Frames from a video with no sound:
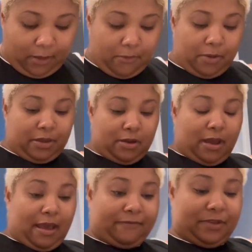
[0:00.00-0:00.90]
what we gonna
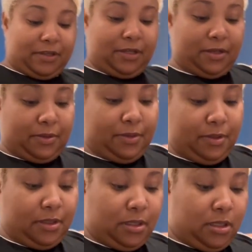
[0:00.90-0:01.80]
have to do
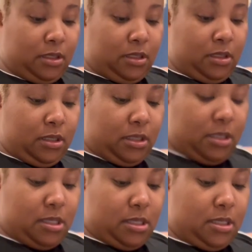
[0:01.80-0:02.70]

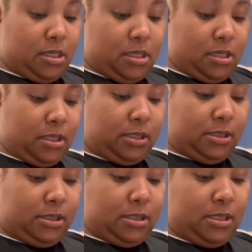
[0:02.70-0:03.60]

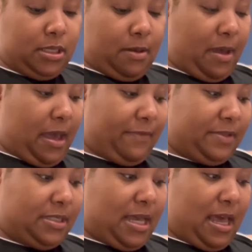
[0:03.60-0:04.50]
is I'm gonna have
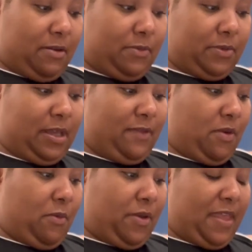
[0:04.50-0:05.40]
to, I don't
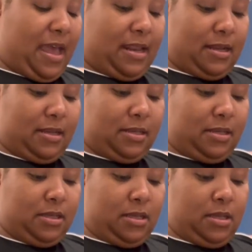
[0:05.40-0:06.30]
even want that
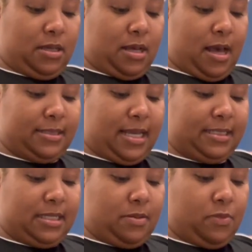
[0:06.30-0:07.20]
contact
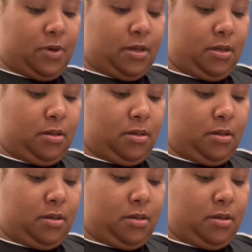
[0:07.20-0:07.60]
anymore,